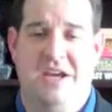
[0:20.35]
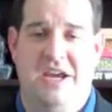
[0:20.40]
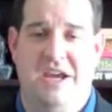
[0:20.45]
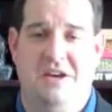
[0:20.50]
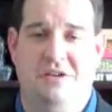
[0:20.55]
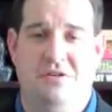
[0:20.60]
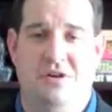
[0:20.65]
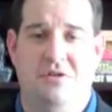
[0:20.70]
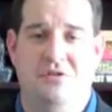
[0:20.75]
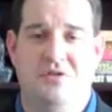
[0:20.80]

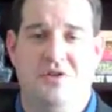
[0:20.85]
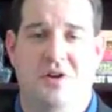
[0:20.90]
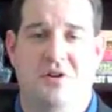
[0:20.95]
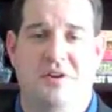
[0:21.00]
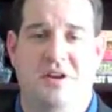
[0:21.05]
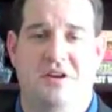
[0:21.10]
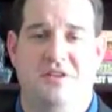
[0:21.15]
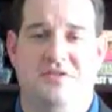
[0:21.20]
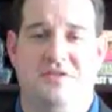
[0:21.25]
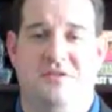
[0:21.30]
Ingrown
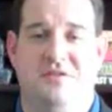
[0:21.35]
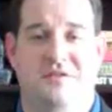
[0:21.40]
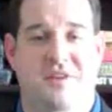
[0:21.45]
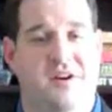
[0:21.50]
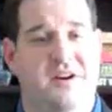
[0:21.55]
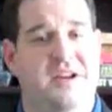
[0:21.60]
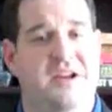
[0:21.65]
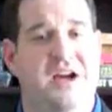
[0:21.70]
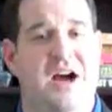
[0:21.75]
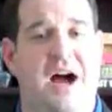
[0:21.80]
toenails are
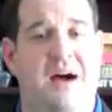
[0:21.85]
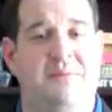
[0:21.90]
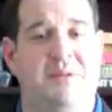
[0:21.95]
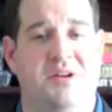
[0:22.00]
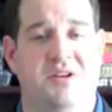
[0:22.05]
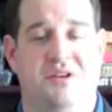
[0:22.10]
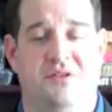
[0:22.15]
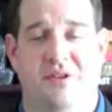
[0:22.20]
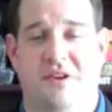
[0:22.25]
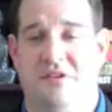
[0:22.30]
very
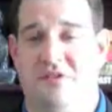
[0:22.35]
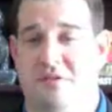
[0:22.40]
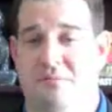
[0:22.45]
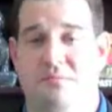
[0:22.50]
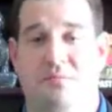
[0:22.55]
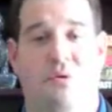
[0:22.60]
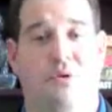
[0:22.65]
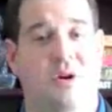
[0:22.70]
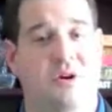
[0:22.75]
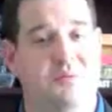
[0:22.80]
common. You're either
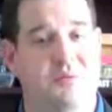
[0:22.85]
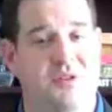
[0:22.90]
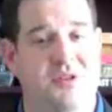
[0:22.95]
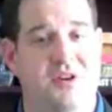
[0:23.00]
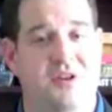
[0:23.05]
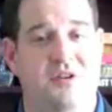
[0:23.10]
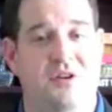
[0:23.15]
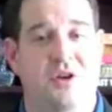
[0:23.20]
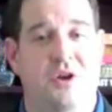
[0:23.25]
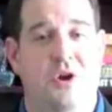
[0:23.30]
born with
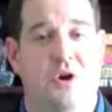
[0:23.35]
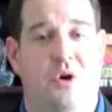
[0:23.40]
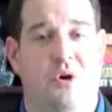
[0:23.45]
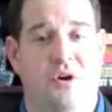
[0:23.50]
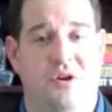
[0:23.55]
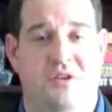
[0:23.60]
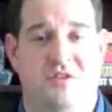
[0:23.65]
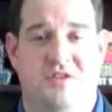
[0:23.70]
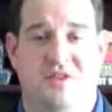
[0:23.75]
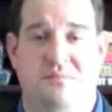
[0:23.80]
it or
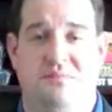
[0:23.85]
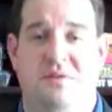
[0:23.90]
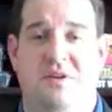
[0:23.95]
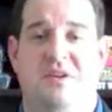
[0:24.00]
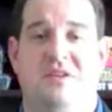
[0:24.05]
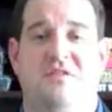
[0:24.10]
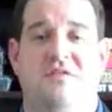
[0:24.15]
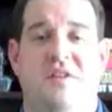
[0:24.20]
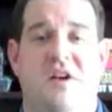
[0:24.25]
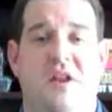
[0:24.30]
you simply
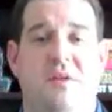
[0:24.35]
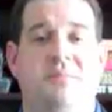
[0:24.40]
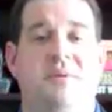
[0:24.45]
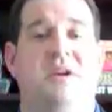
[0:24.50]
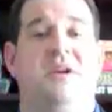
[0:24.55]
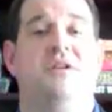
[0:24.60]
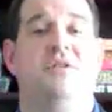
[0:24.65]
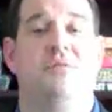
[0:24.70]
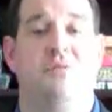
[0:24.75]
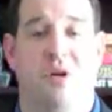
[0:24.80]
develop
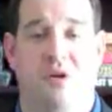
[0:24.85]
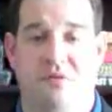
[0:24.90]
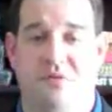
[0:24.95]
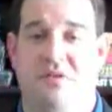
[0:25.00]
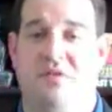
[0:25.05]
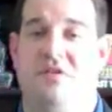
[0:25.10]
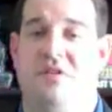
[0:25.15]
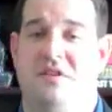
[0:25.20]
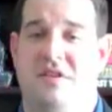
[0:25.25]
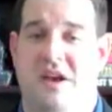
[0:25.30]
ingrowth
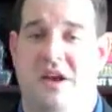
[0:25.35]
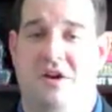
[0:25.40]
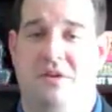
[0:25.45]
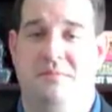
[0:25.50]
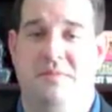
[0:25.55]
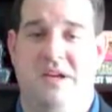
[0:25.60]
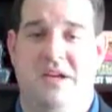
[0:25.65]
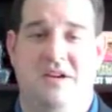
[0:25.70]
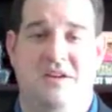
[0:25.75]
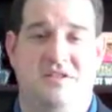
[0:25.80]
of the nail
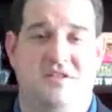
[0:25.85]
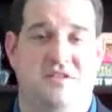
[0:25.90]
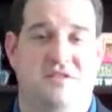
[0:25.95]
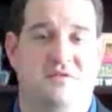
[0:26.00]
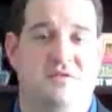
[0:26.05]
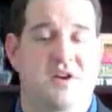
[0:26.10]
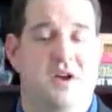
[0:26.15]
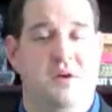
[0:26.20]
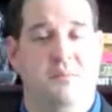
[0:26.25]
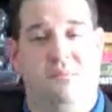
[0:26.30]
because
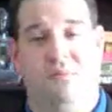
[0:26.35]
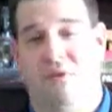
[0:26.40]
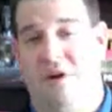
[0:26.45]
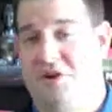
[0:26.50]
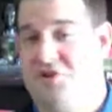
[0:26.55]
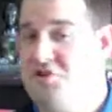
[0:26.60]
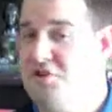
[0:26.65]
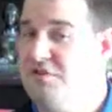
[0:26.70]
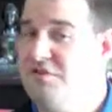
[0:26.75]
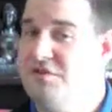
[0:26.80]
of
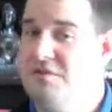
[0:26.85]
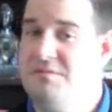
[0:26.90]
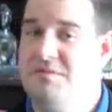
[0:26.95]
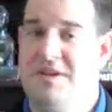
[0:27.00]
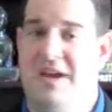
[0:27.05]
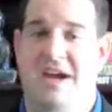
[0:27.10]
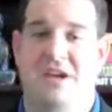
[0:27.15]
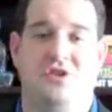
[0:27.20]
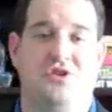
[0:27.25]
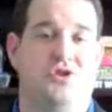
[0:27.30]
pressure from
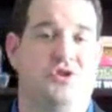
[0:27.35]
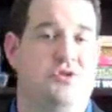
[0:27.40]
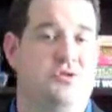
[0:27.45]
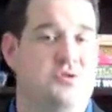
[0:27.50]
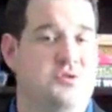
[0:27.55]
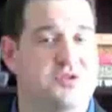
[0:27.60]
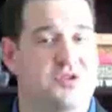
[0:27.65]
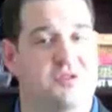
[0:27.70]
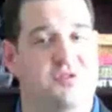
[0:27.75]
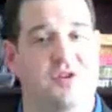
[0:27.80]
tight
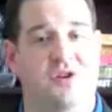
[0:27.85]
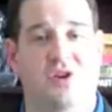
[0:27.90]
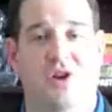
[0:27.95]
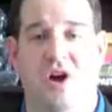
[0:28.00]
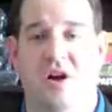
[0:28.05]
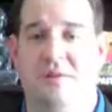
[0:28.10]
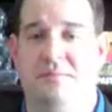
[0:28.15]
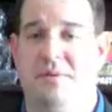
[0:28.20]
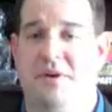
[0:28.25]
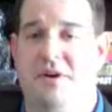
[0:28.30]
shoes over a
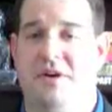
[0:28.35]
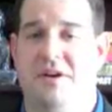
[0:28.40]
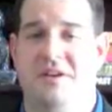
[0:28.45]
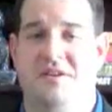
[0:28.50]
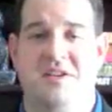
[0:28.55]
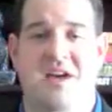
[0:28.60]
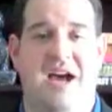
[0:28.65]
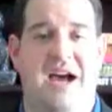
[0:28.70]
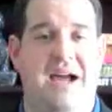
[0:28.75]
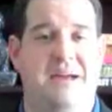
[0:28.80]
long period of
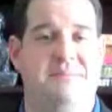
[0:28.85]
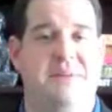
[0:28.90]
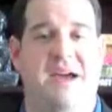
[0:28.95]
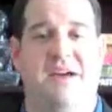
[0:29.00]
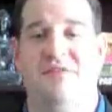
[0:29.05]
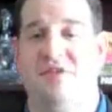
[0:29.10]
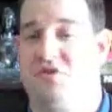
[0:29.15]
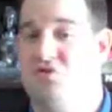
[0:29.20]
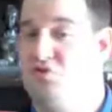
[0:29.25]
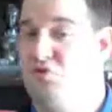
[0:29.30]
time,
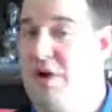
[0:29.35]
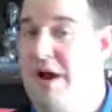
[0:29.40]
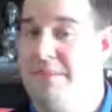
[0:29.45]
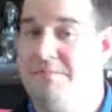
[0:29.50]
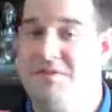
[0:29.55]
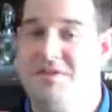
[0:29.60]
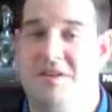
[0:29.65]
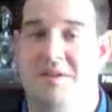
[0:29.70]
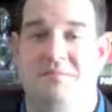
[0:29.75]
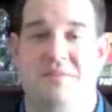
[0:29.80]
having
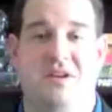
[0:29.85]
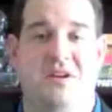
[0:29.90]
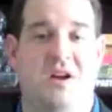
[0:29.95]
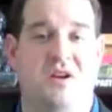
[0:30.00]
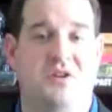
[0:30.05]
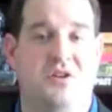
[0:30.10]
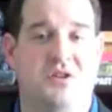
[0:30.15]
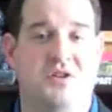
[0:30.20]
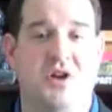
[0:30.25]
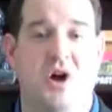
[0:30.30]
dropped something on
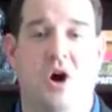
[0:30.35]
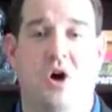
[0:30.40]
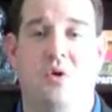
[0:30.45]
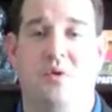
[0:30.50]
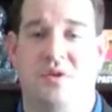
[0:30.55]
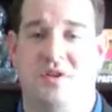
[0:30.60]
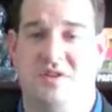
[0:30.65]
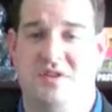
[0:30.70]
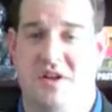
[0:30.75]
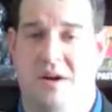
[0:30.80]
your toe
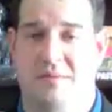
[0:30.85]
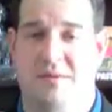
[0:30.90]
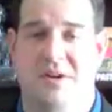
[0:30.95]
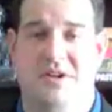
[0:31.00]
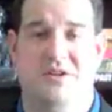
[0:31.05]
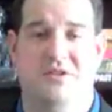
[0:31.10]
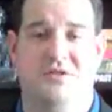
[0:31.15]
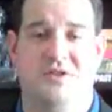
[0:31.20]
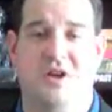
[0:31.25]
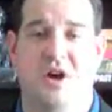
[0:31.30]
or stubbing
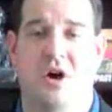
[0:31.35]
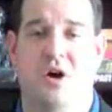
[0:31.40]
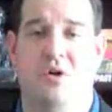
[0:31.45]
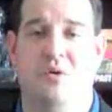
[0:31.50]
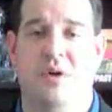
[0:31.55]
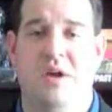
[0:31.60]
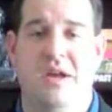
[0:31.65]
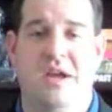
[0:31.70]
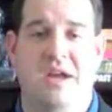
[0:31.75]
your toe.